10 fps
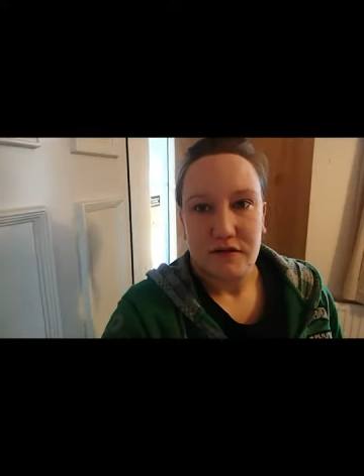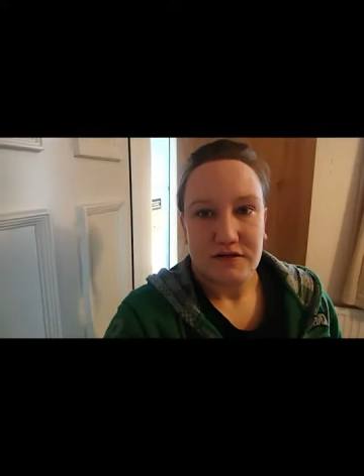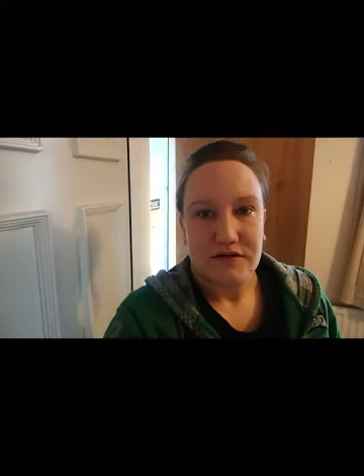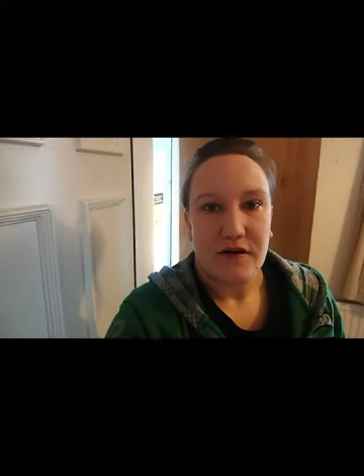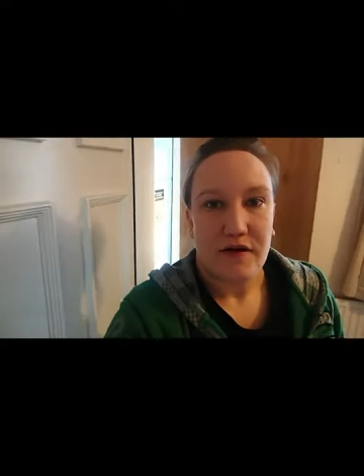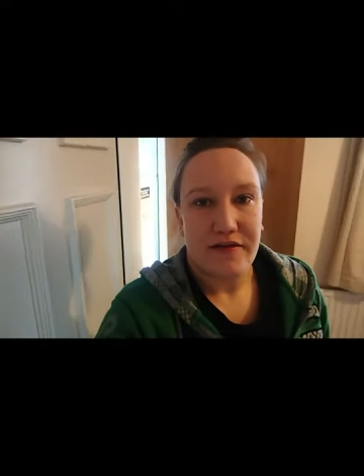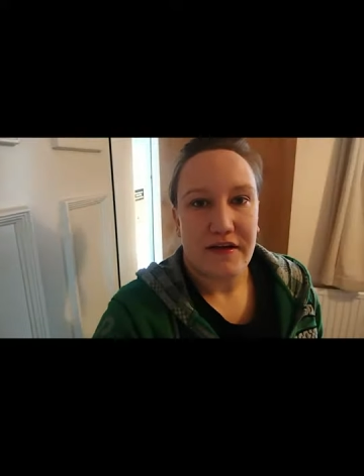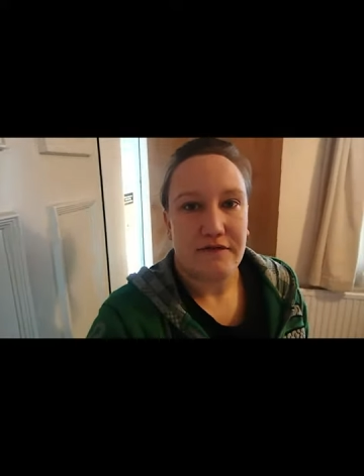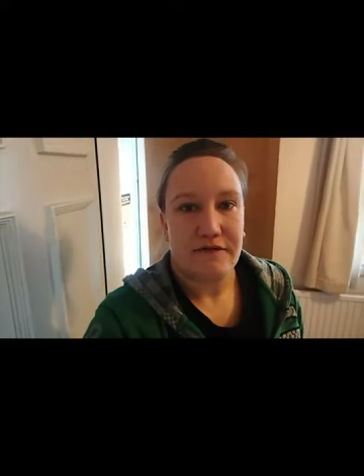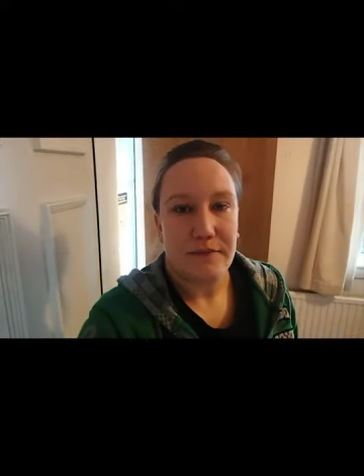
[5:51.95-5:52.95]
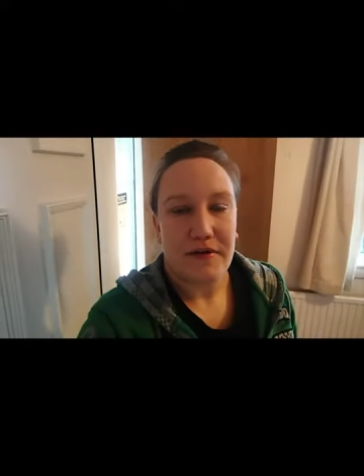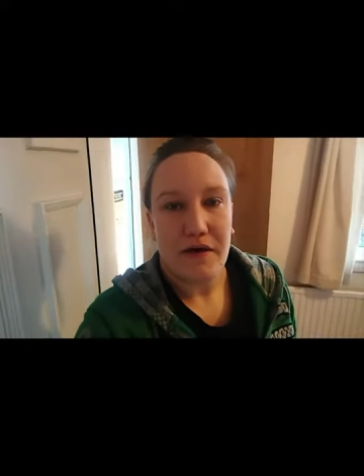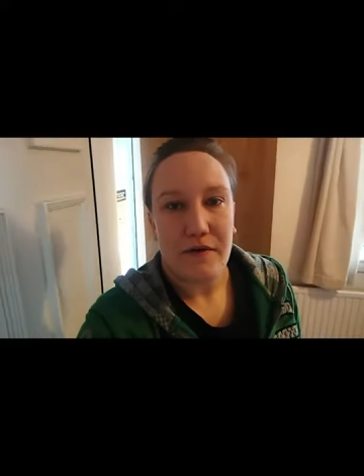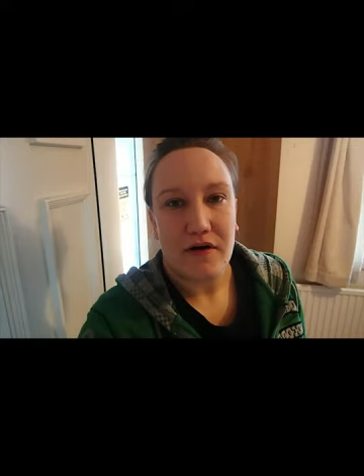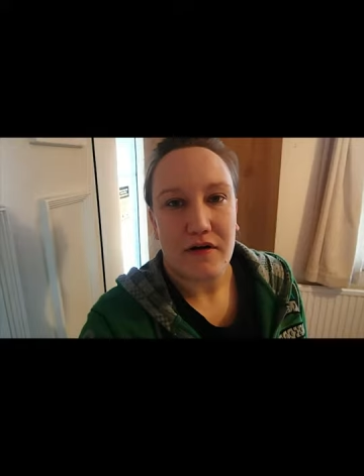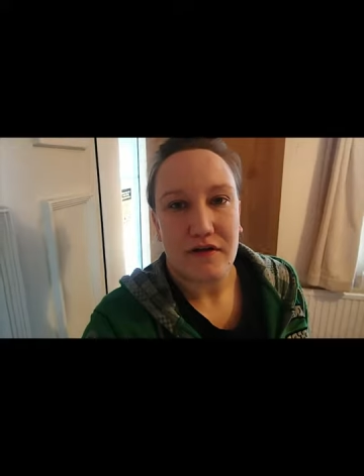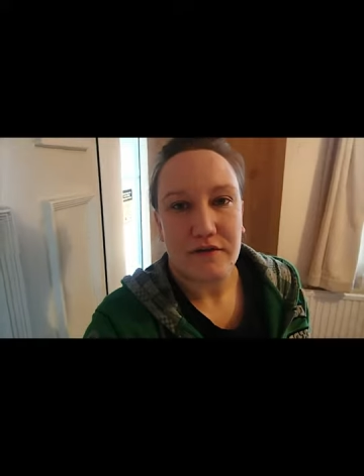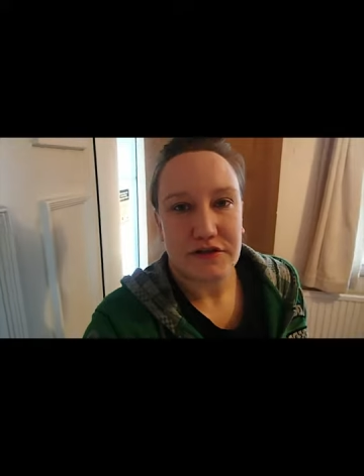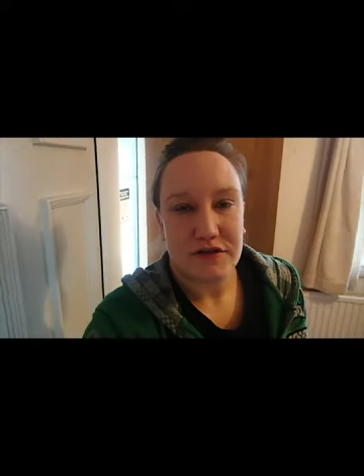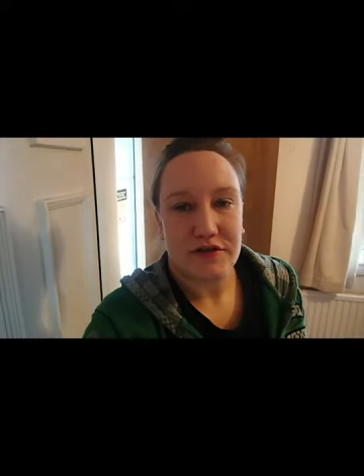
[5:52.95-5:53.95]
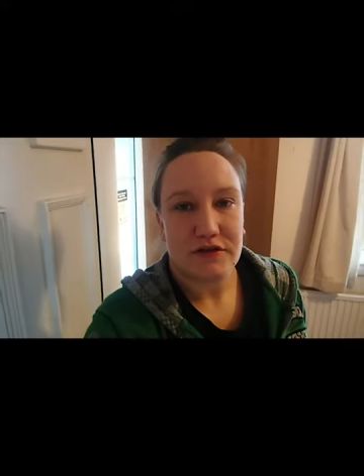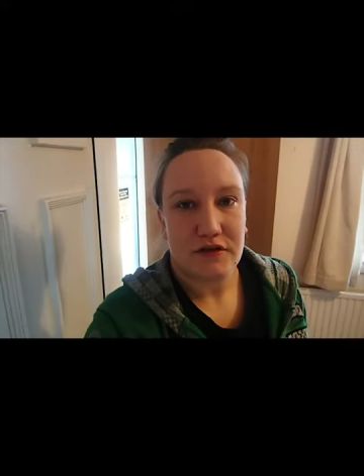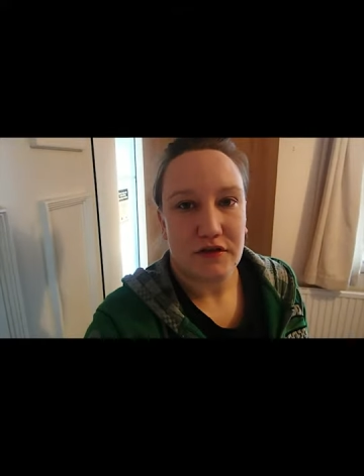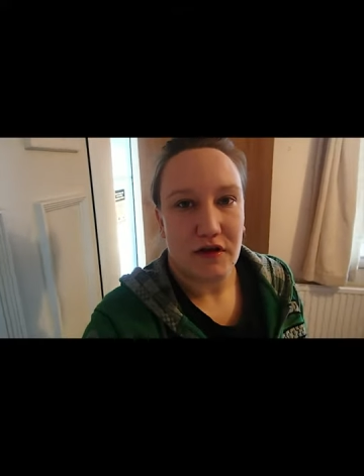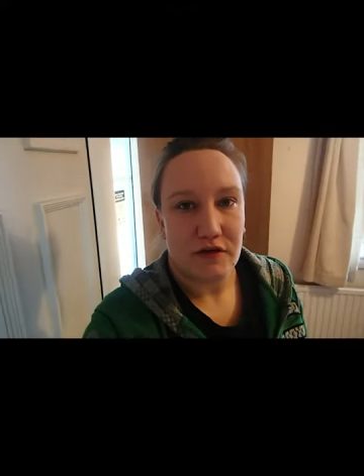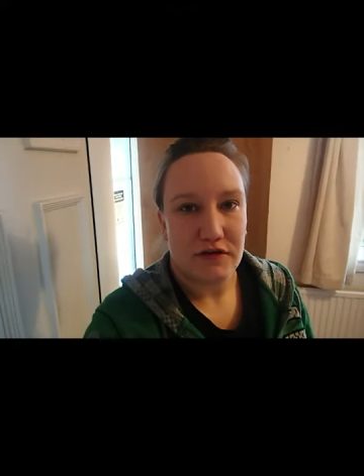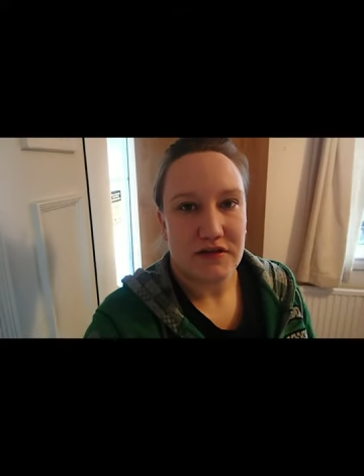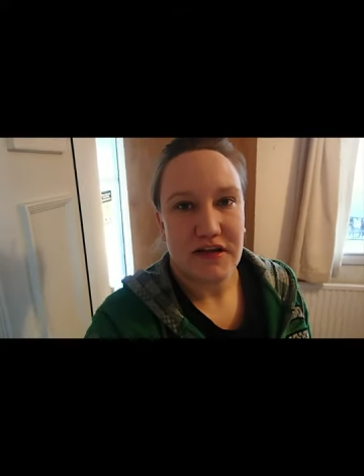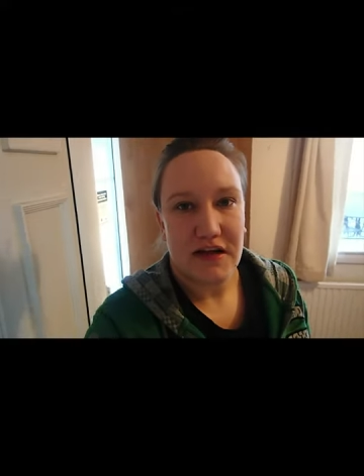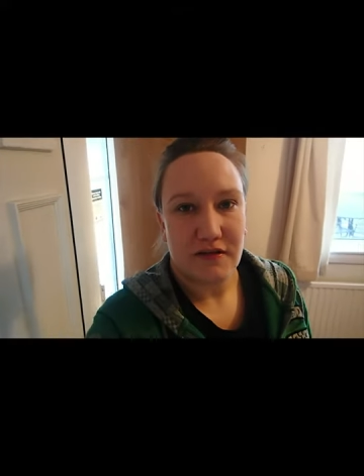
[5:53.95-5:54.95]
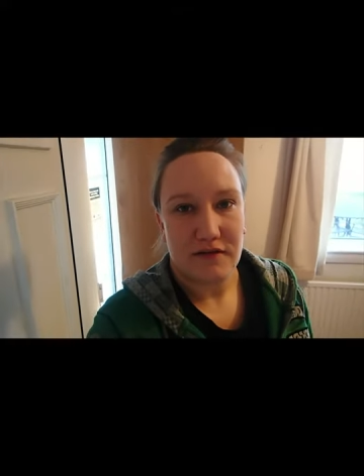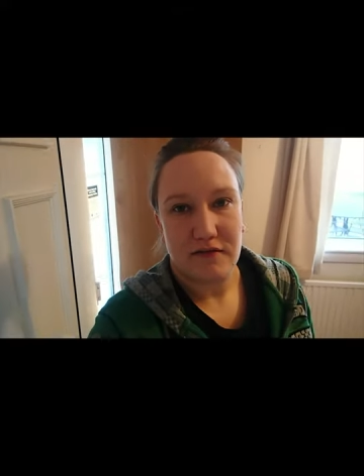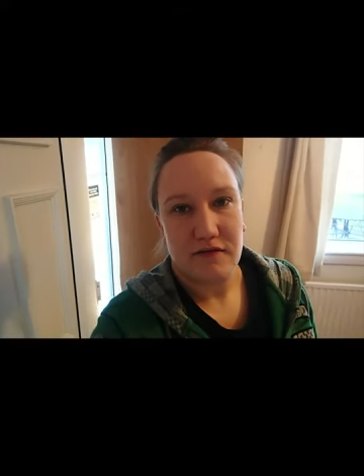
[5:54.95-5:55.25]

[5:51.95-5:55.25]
So I think from now on, I'll just I'm gonna take